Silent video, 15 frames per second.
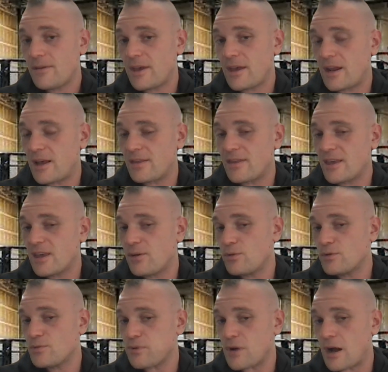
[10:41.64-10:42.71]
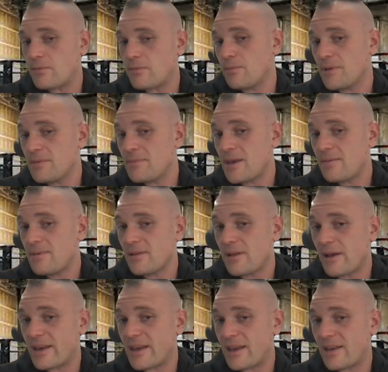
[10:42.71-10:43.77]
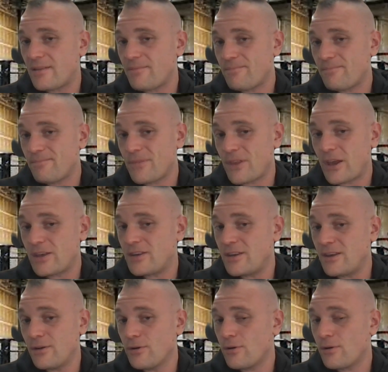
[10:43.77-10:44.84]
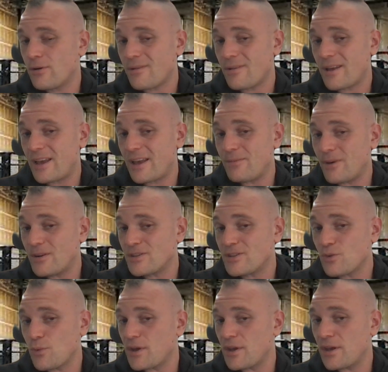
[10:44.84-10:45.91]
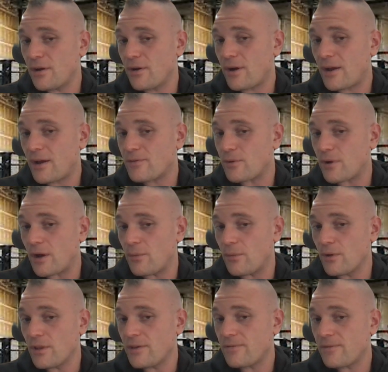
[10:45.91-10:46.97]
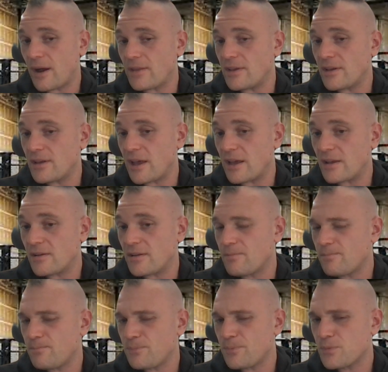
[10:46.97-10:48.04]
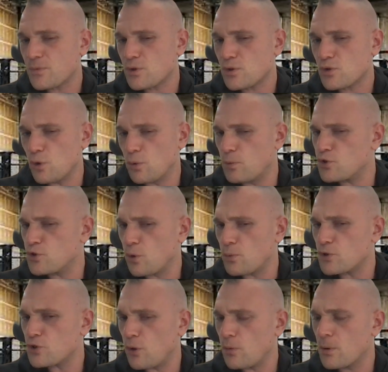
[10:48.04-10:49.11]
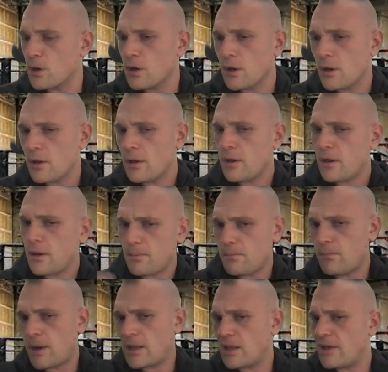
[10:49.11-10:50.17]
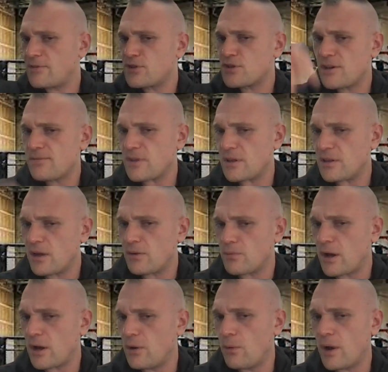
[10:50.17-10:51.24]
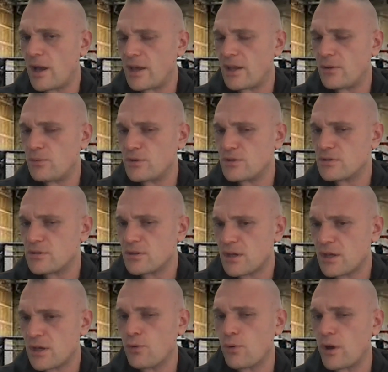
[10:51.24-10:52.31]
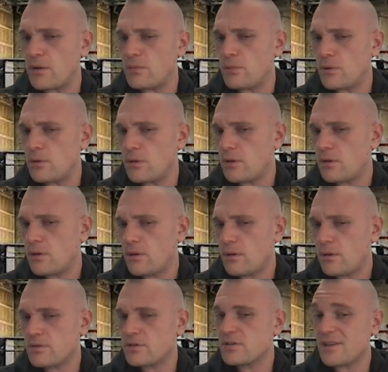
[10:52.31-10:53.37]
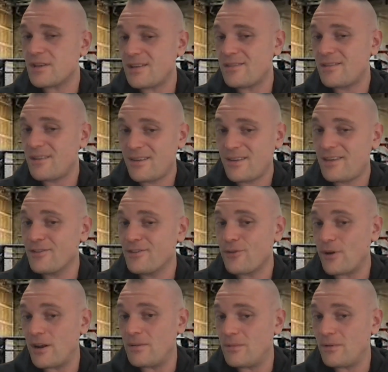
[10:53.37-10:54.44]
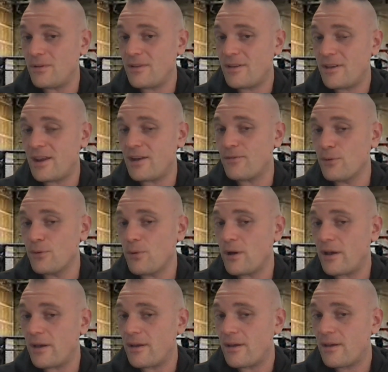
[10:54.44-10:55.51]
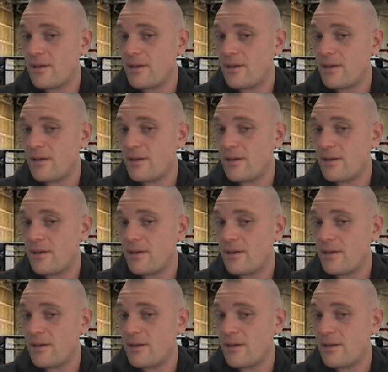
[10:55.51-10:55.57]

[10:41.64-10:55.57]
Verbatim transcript: And I think it was probably maybe like a year, eight months to a year after I really finally like sober, sober, sober, my life shifted like right away. It was incredible, it's in- incredible in every way.